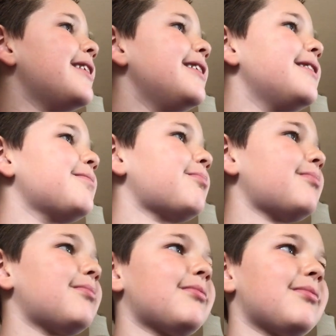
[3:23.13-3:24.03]
yeah, you could be
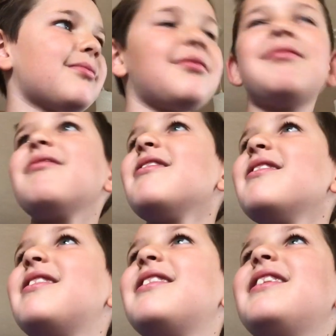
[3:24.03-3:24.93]
like this. You go,
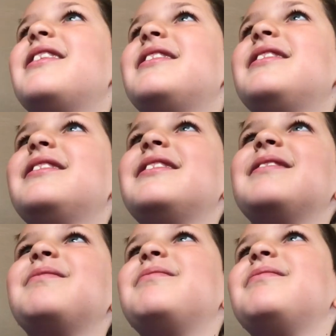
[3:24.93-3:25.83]
ah, you
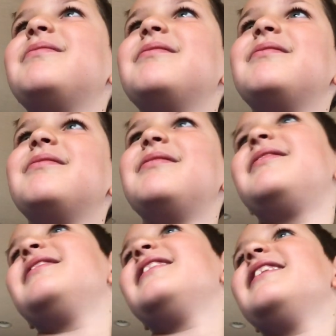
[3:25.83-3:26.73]
go, and you
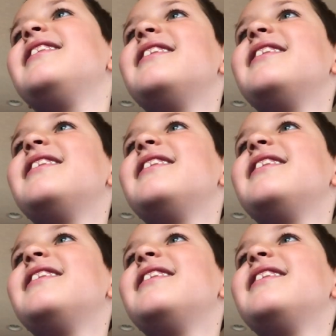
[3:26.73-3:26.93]
just.